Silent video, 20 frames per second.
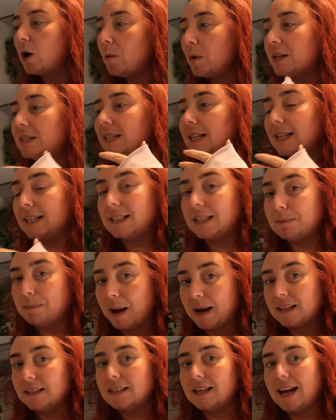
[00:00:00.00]
know what to
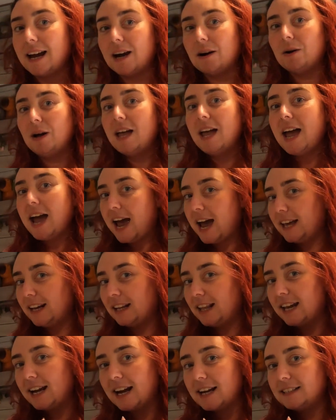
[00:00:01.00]
expect now, and
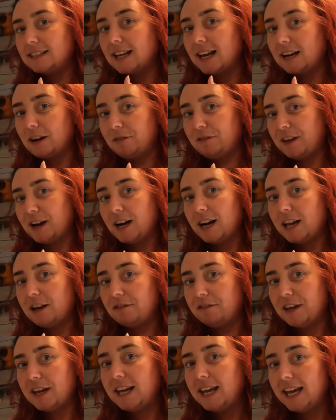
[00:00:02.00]
like I said, if
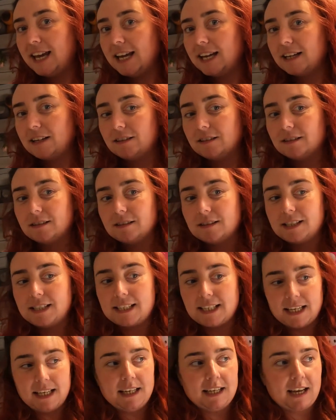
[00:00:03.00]
they can't
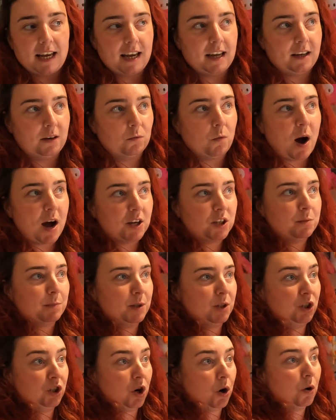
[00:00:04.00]
sit and watch
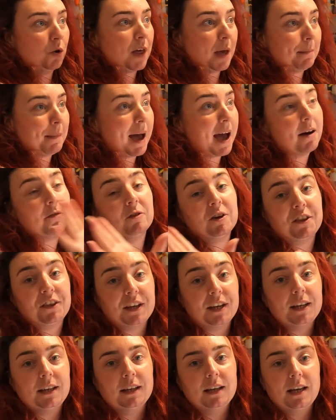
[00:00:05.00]
me show them
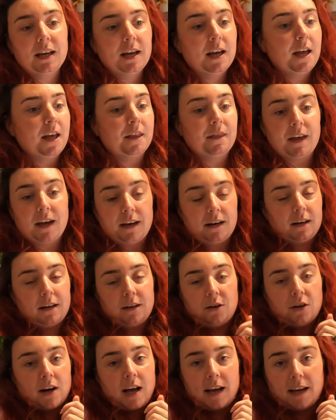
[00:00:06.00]
everything, then
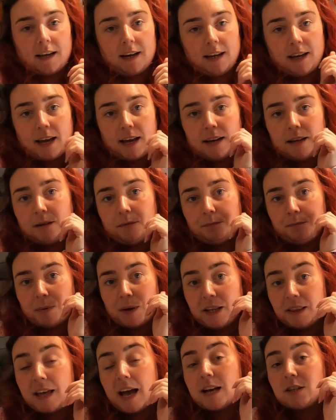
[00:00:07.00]
you're not gonna get it. But
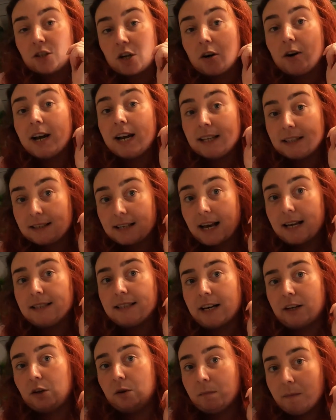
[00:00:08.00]
in the SRA, it says
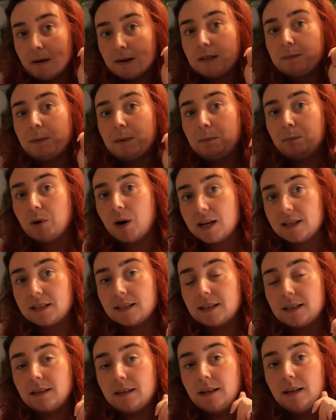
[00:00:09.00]
that you must be
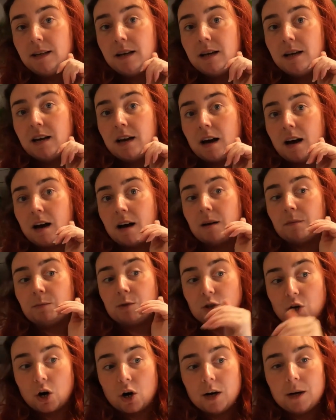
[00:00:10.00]
present.
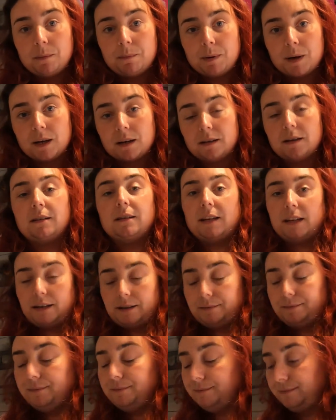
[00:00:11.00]
At pick up and drop off.
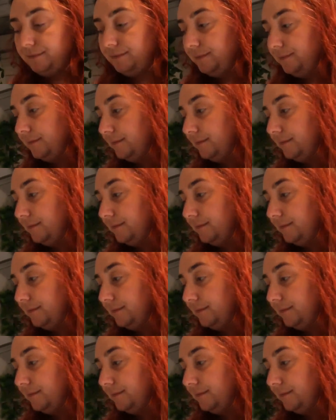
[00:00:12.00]
Yeah.